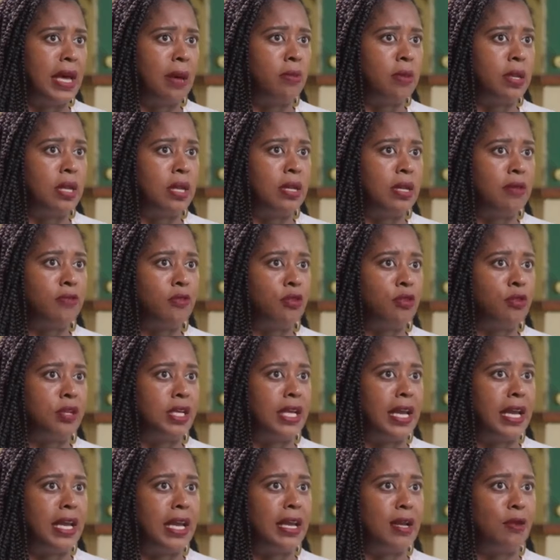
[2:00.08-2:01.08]
that wouldn't have
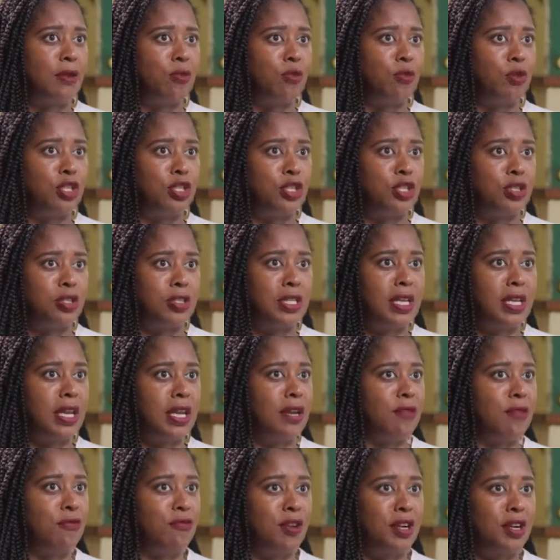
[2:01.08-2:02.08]
created what you're
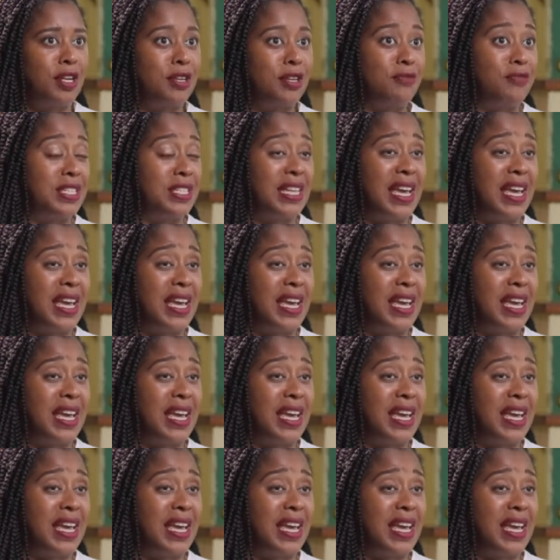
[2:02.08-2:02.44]
sitting in front of